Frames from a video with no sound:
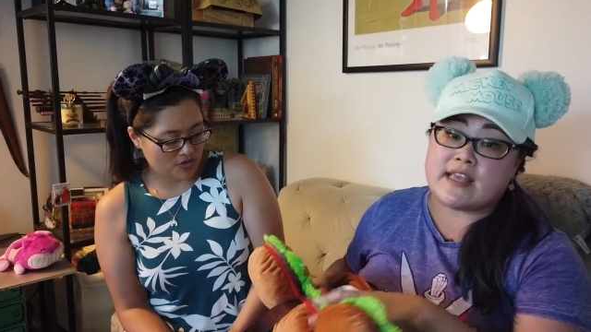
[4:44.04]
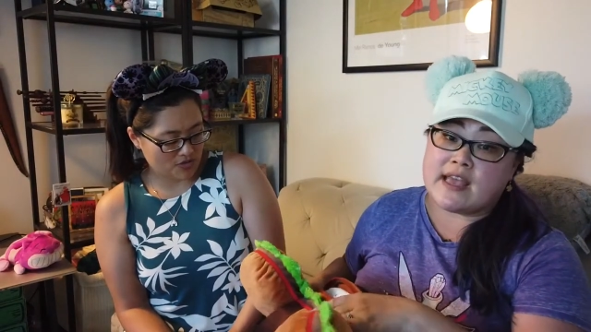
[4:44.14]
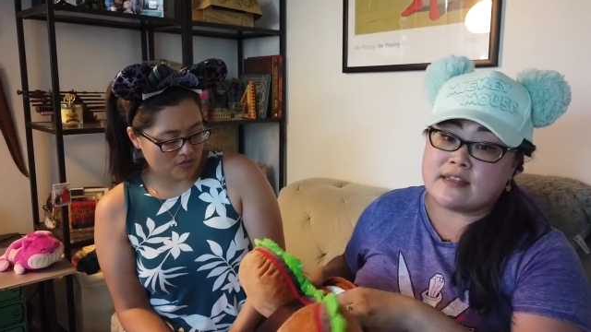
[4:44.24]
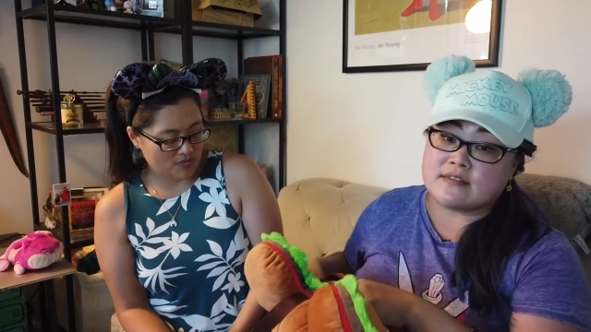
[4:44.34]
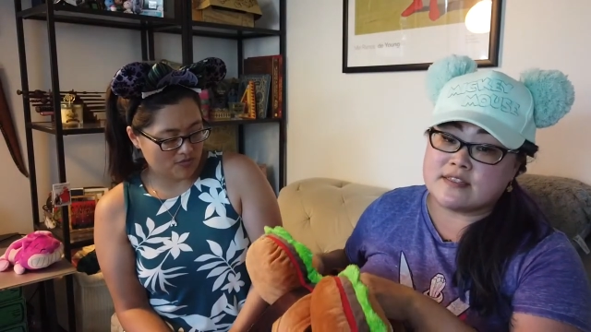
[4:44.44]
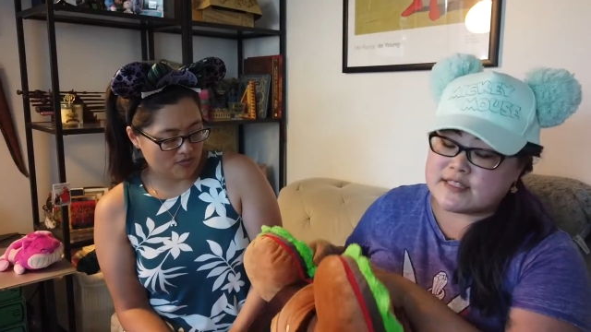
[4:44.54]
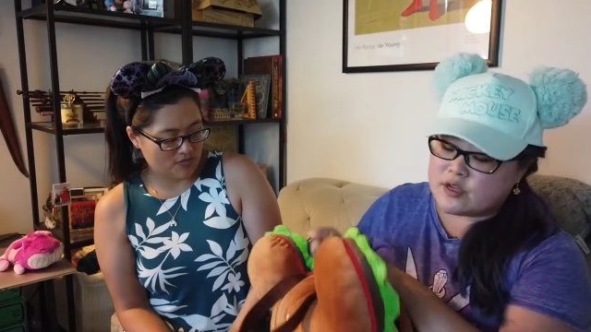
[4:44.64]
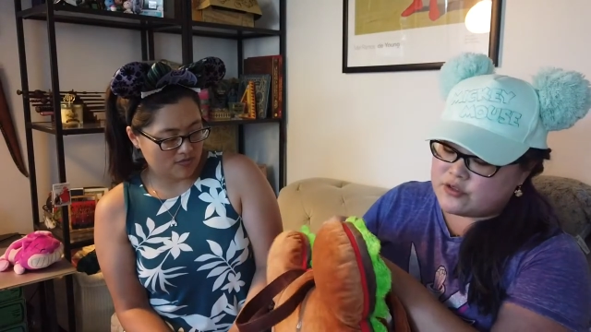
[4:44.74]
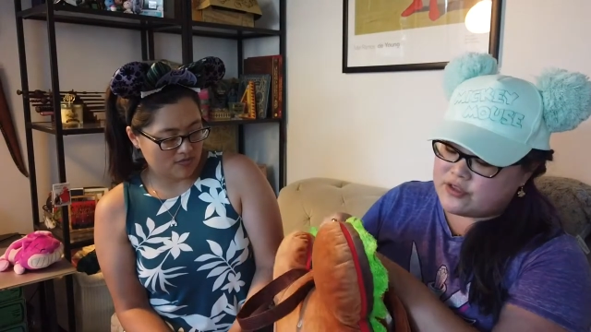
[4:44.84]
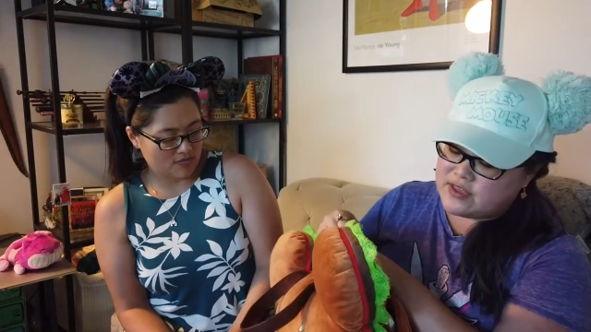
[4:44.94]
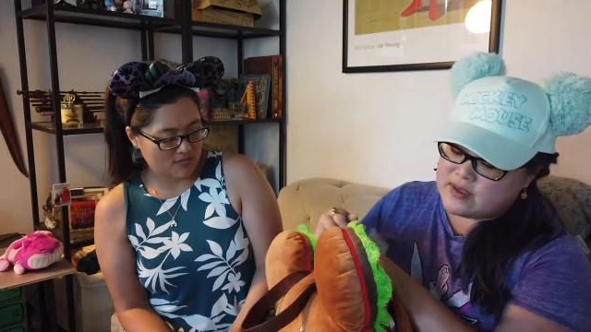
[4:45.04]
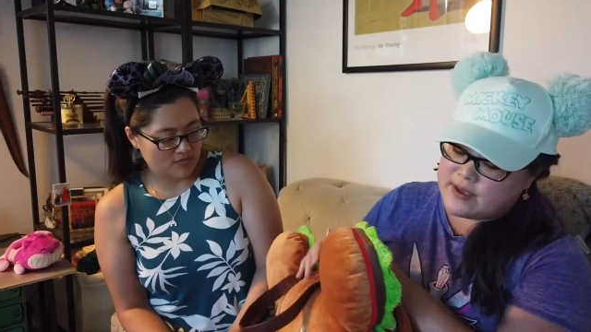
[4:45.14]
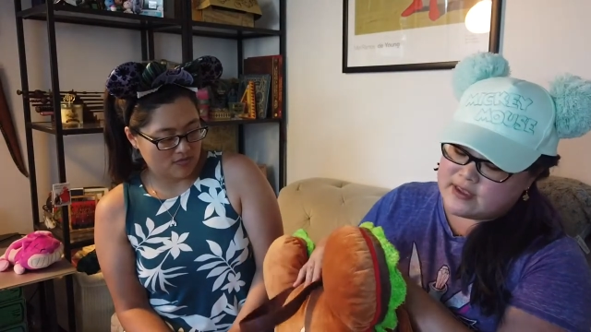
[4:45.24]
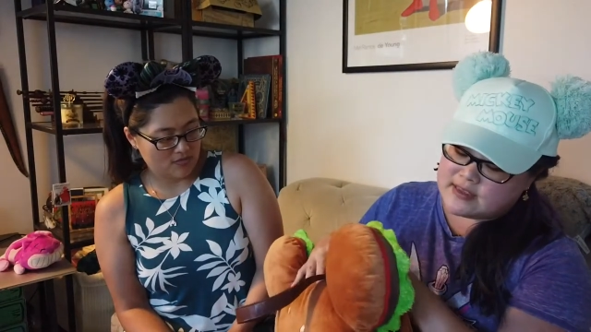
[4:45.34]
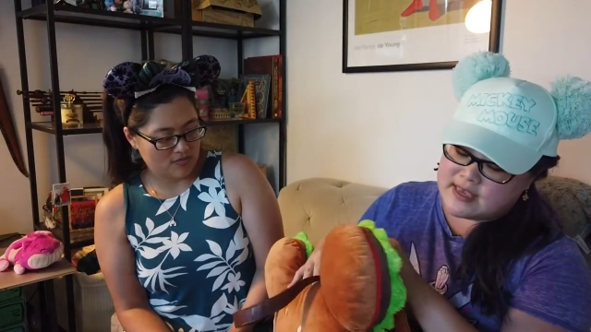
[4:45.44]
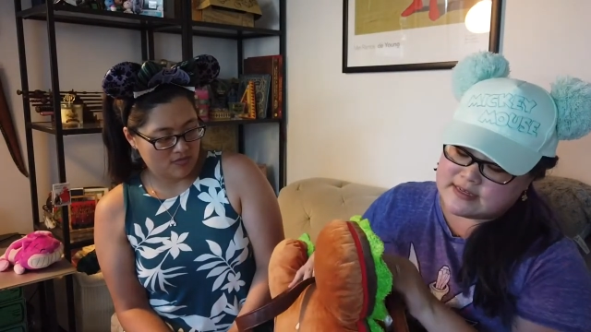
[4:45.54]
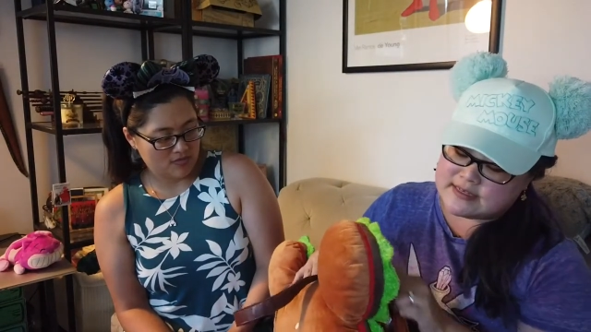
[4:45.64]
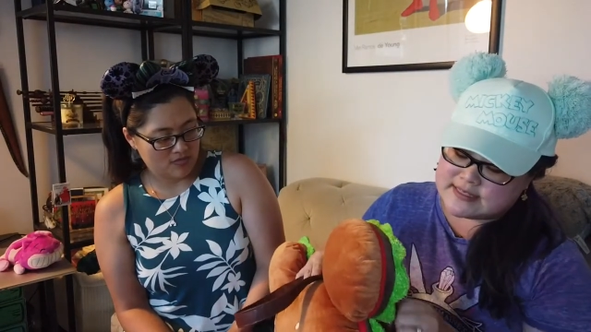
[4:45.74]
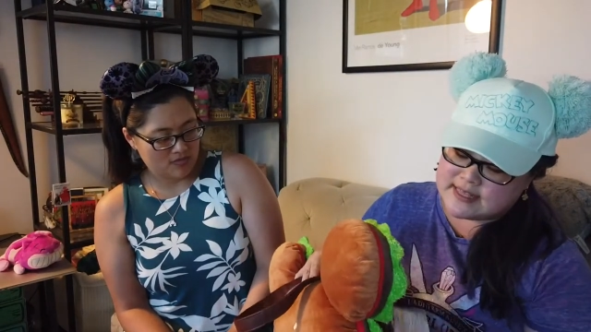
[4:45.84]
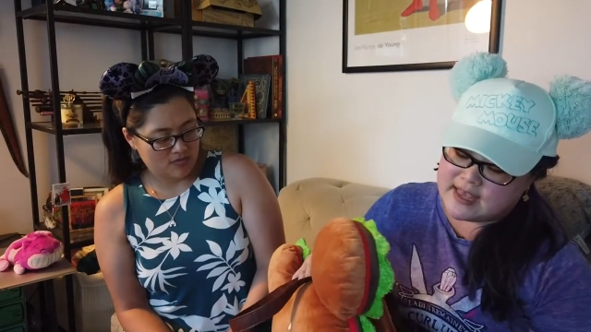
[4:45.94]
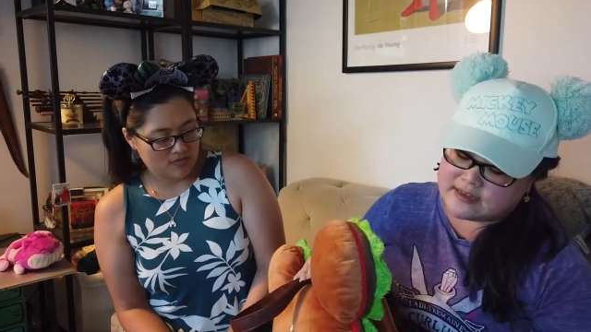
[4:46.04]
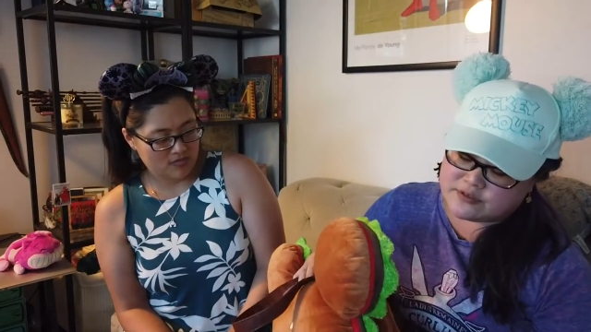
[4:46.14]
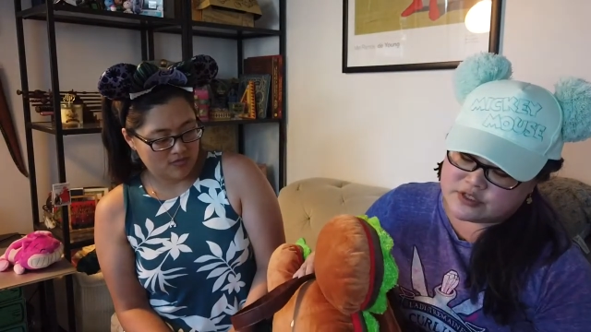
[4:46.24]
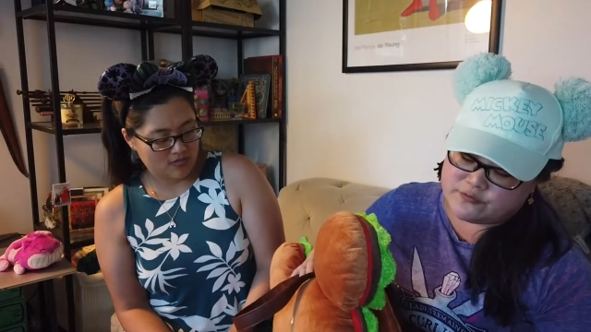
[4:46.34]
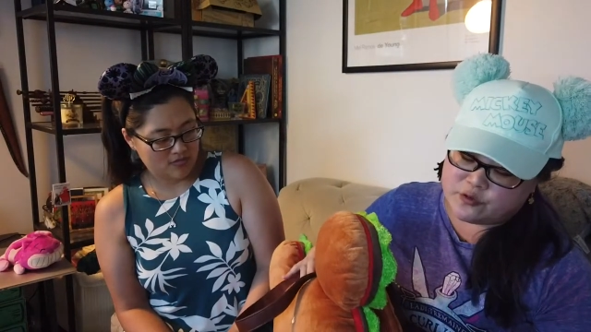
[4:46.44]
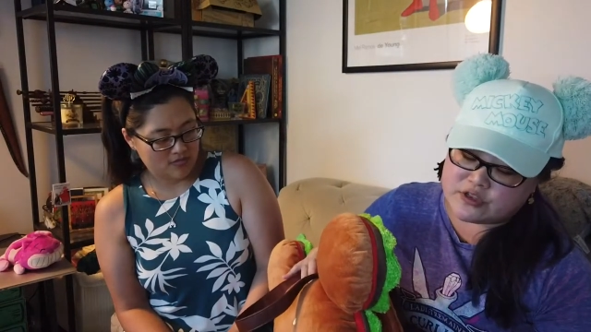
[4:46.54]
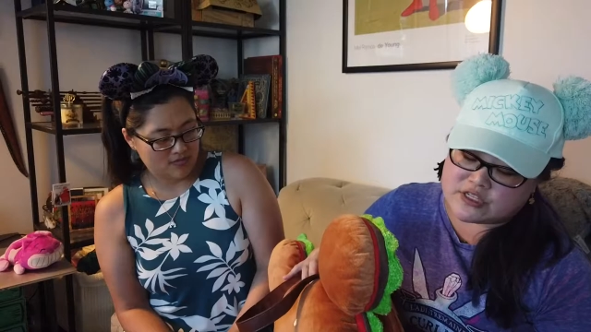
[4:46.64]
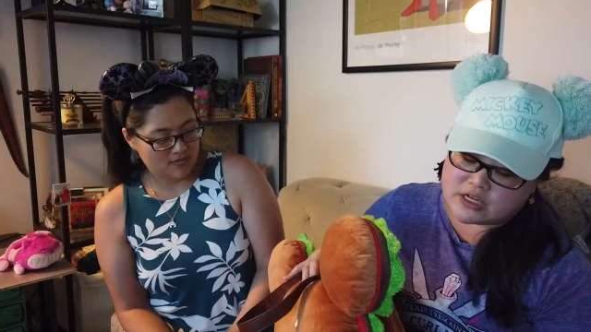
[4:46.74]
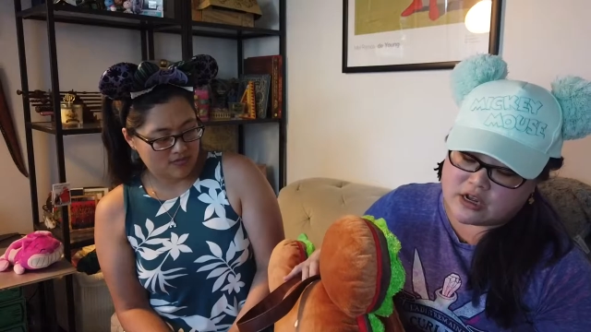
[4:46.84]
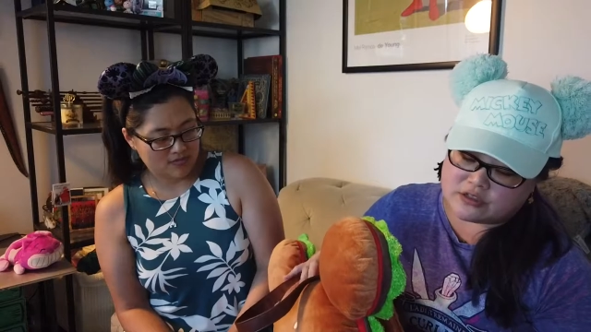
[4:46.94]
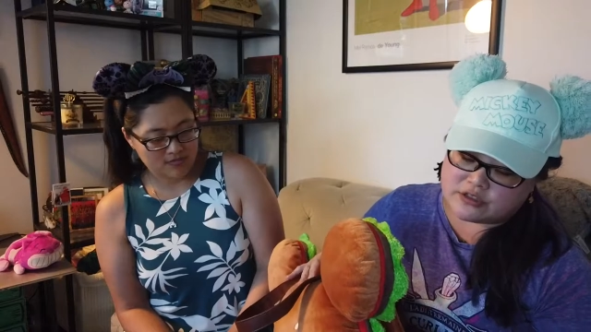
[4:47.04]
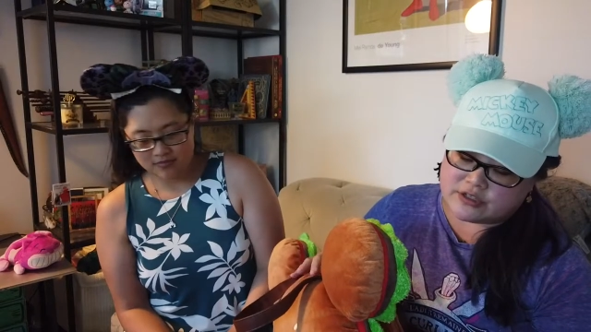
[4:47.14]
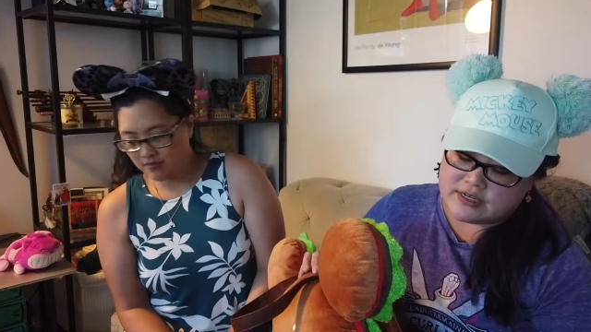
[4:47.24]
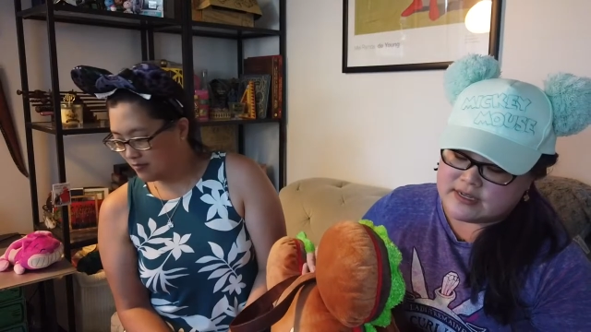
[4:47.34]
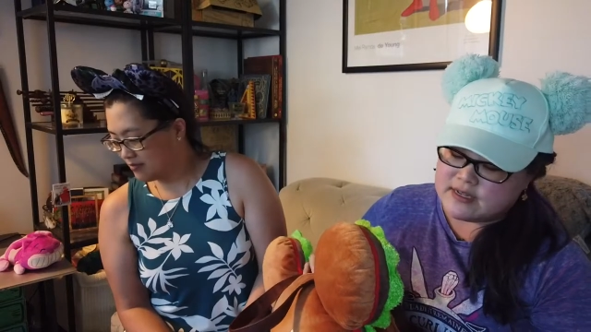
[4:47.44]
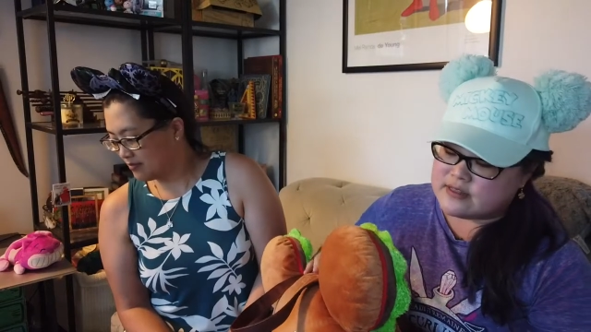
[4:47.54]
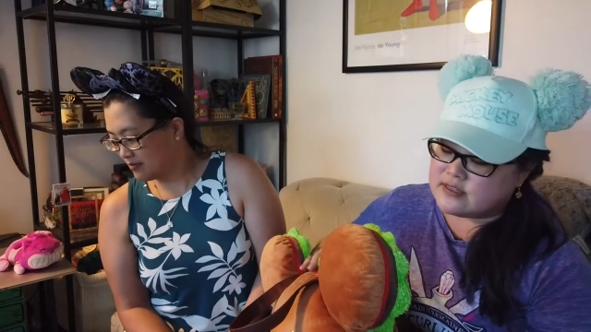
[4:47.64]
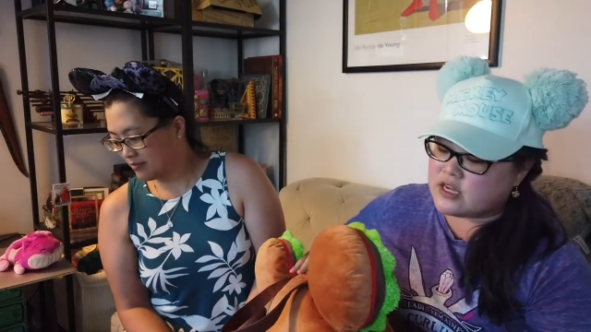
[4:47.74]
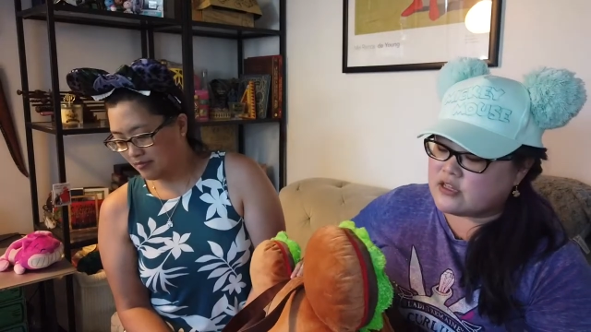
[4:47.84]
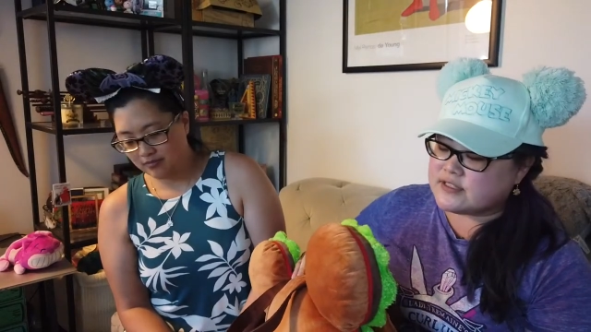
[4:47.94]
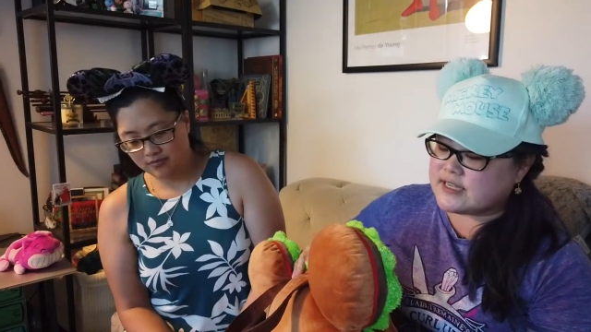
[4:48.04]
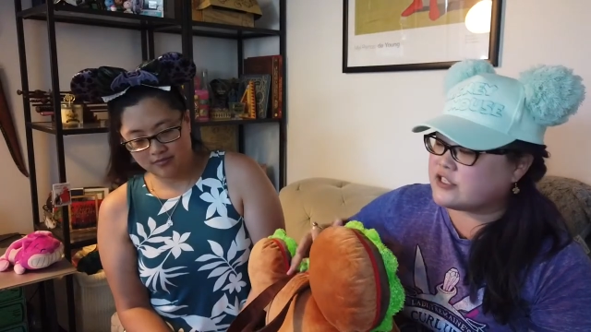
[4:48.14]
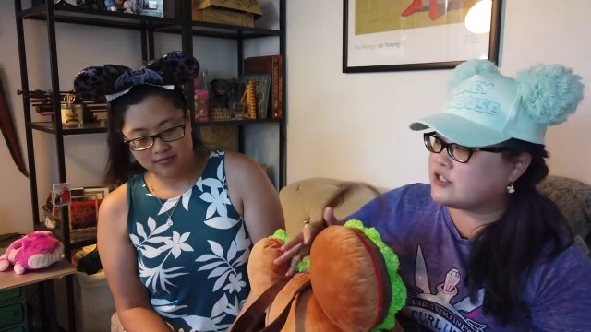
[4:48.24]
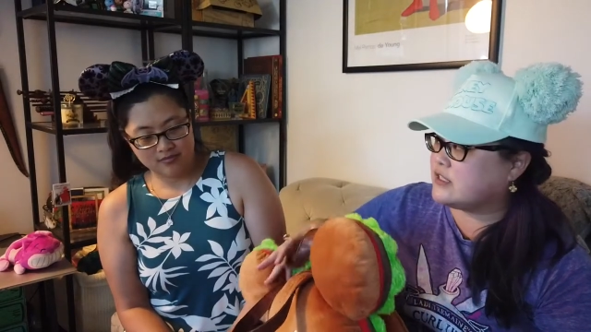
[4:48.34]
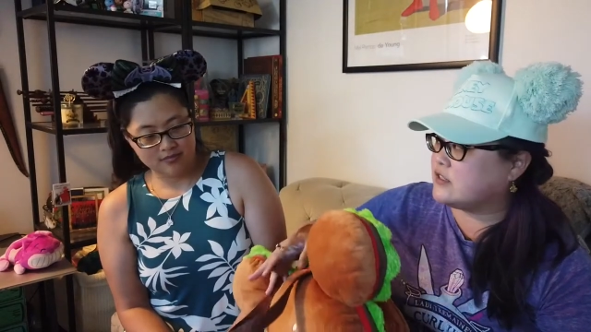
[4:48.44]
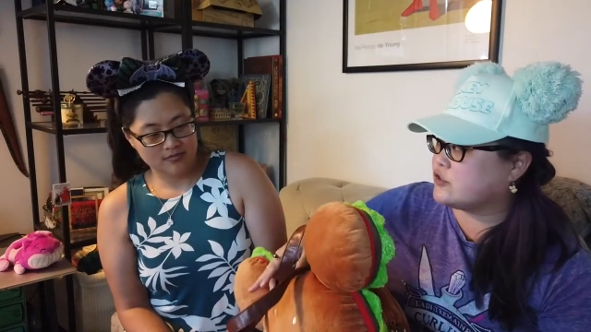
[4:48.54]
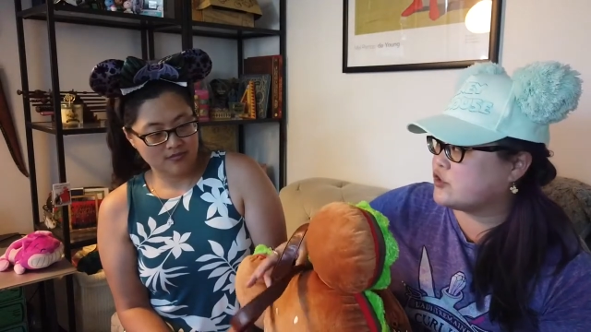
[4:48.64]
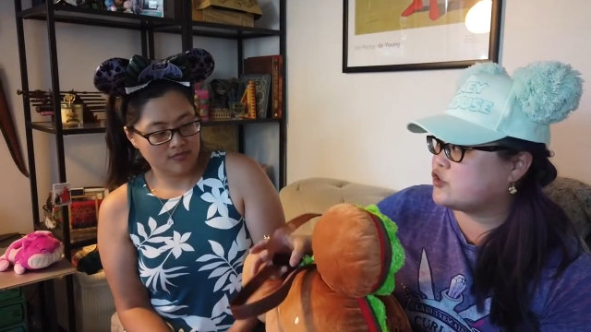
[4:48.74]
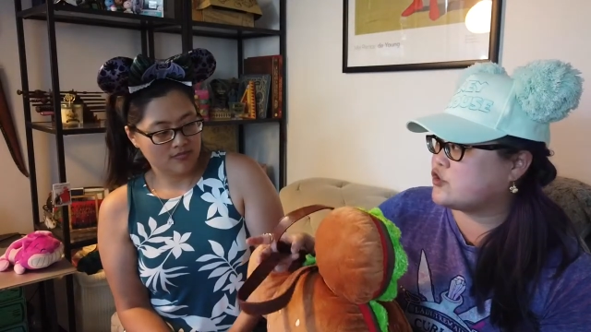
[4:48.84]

Speaker 1: yen. So the thing about yen is that for the dollar, the dollar is actually a little.